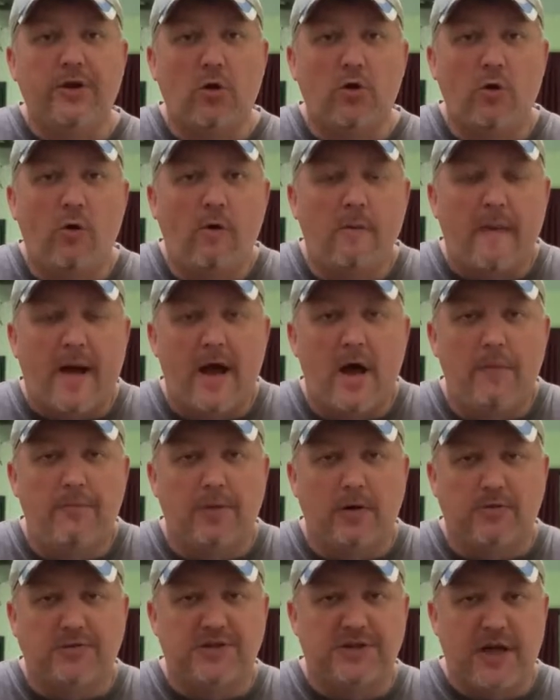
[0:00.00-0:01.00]
don't know what my
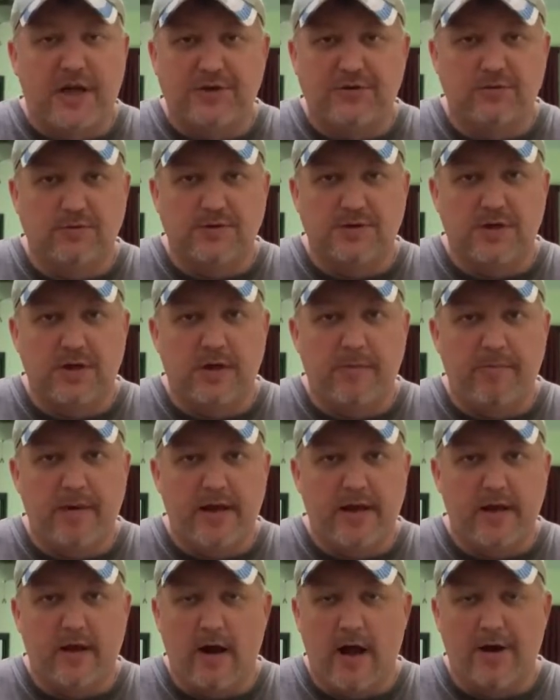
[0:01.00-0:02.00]
upload schedule is going to
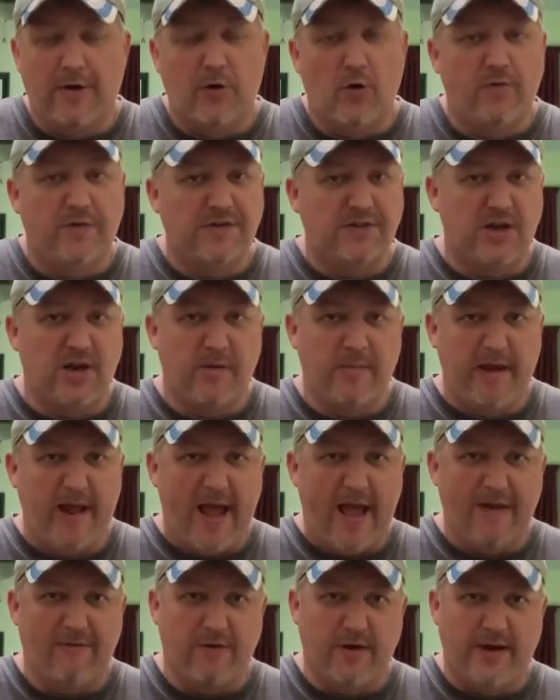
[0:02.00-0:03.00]
be here. I don't know if it's going to be
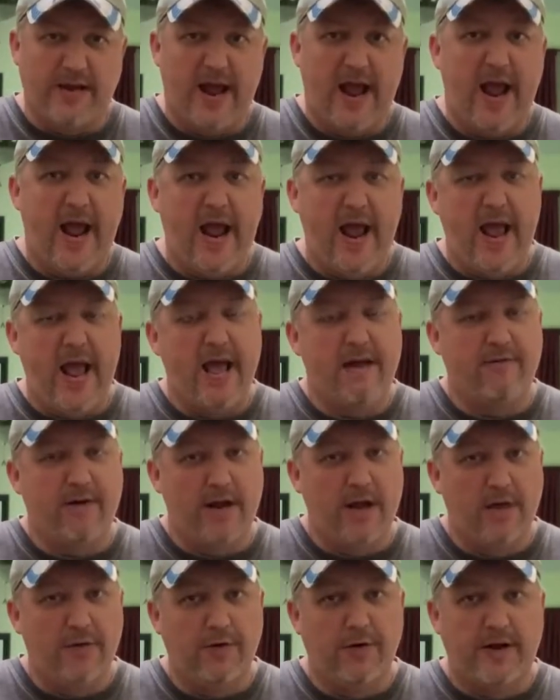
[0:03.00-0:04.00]
every day, every
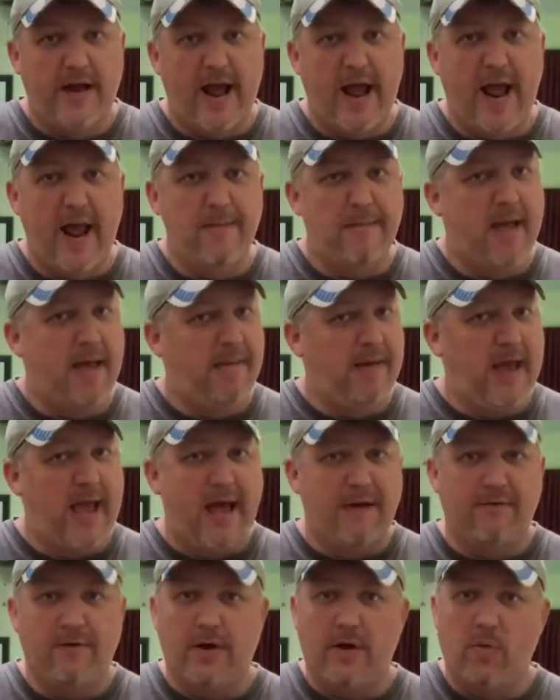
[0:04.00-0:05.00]
other day, maybe
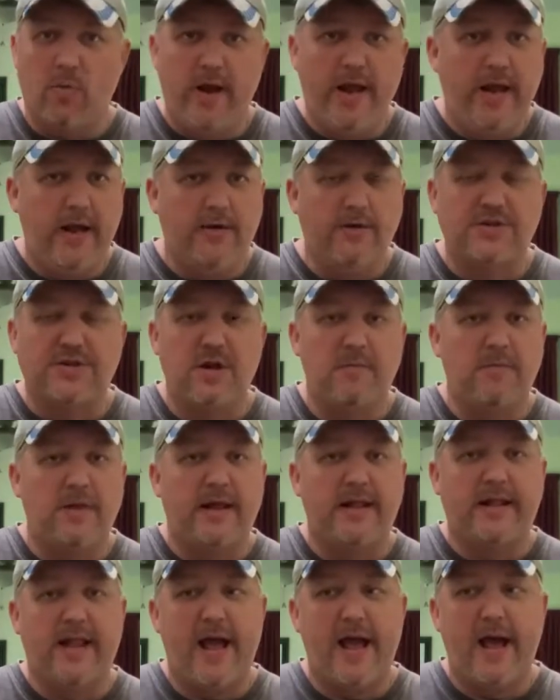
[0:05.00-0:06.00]
every week or something
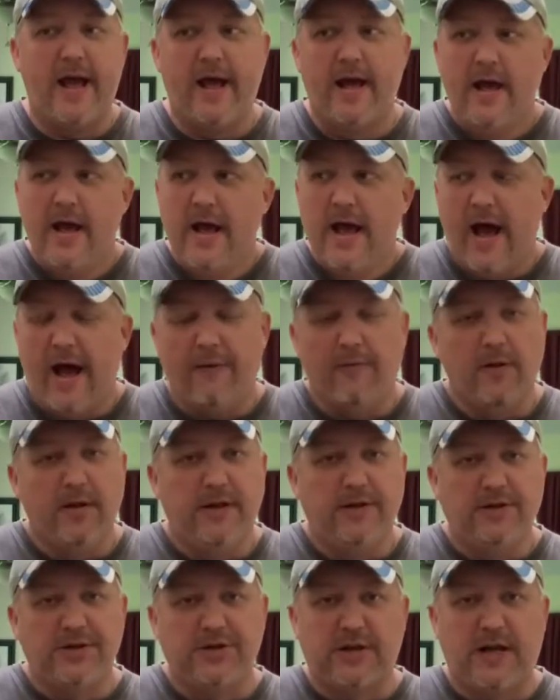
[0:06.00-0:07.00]
like that. I
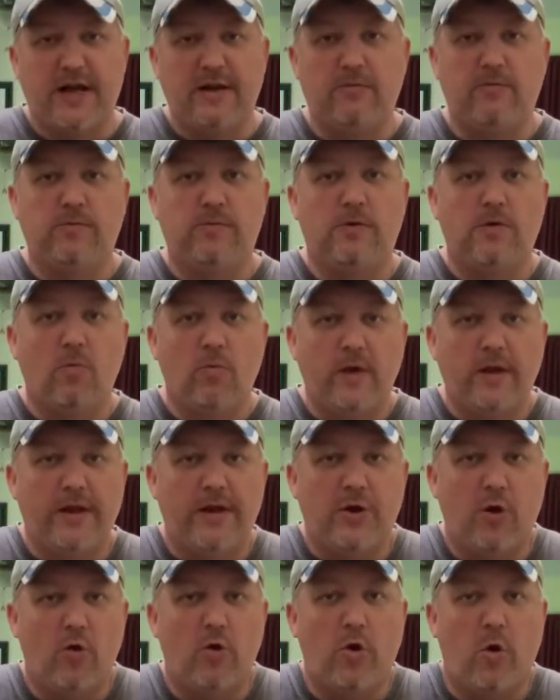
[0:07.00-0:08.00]
really just kind of really
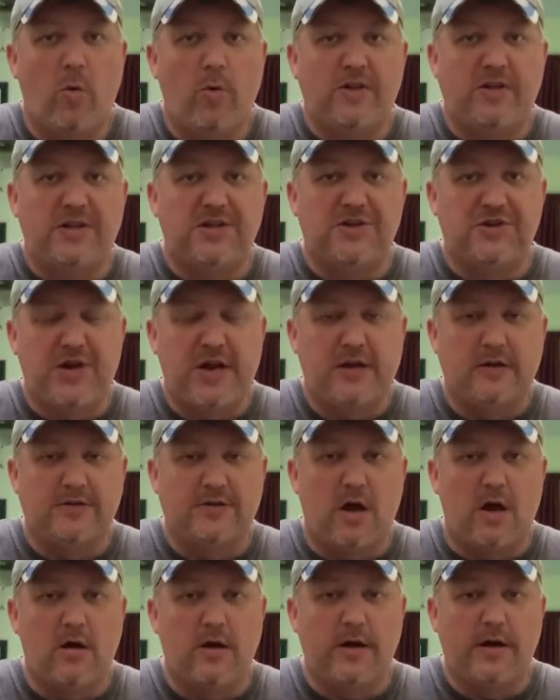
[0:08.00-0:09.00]
don't know what this channel is
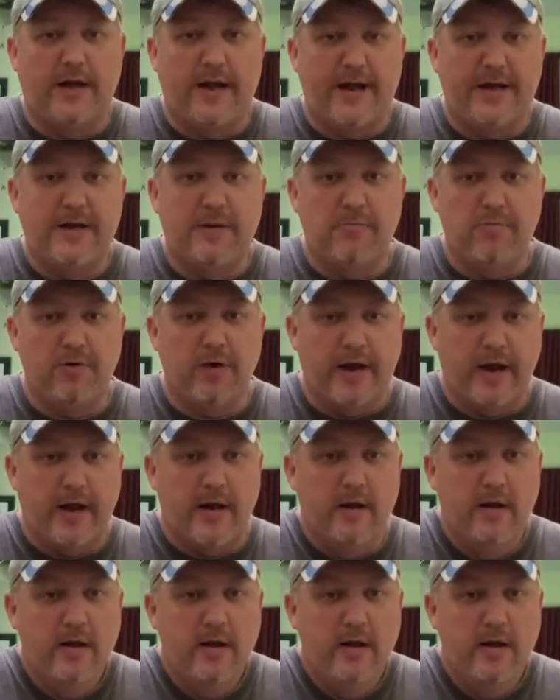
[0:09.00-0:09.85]
all going to kind of bring.